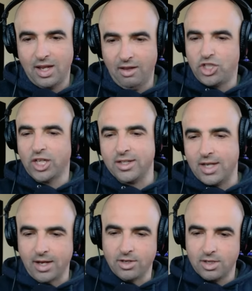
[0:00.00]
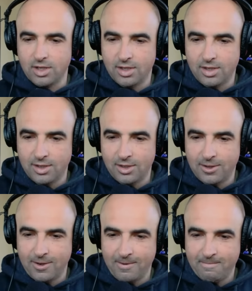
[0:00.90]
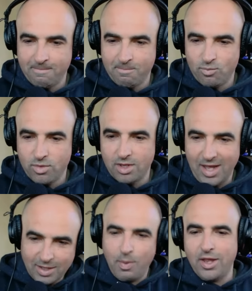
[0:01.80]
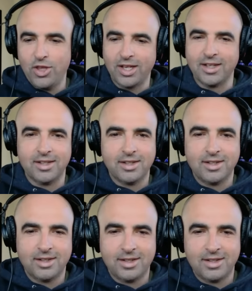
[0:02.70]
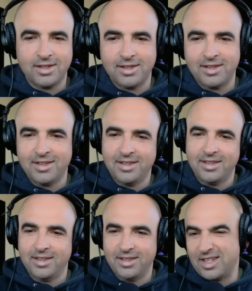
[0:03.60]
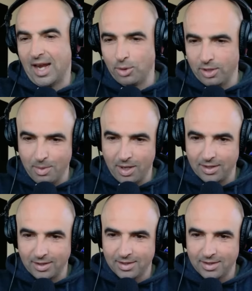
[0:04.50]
chicken tenders. That's my thing. It's not really my thing.